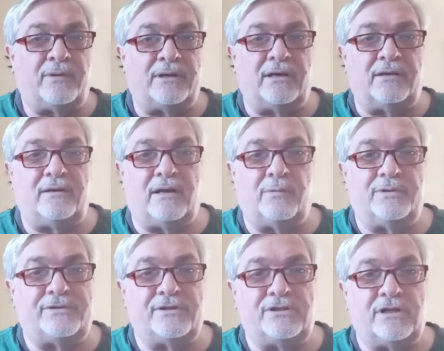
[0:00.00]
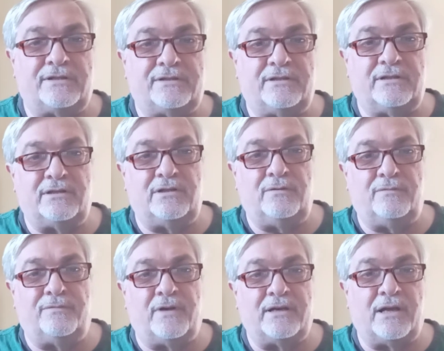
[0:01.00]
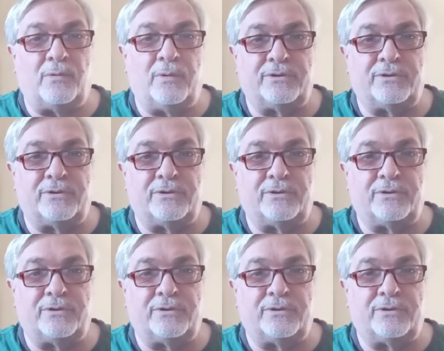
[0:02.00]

and I would suggest that you find out